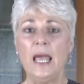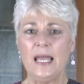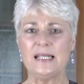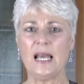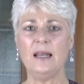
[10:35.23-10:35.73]

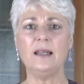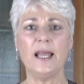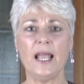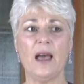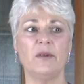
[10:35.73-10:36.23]
It's kind of
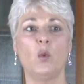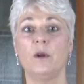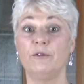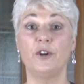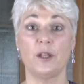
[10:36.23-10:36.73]
like having
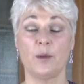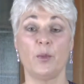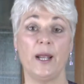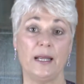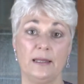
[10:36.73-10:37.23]
one foot on the
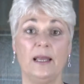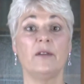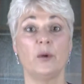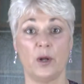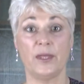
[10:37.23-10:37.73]
brake and the
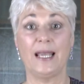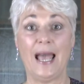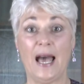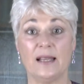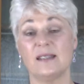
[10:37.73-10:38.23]
other on the
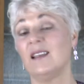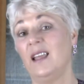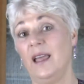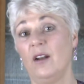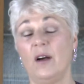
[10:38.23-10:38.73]
gas.
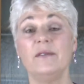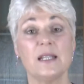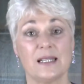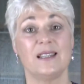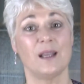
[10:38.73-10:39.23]
And
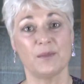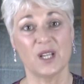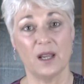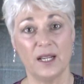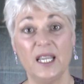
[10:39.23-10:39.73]
obviously something's
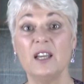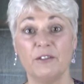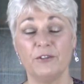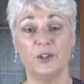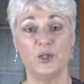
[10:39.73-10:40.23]
got to
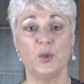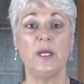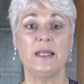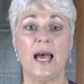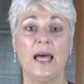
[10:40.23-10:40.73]
give if you're
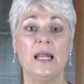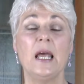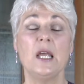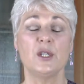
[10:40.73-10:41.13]
doing that.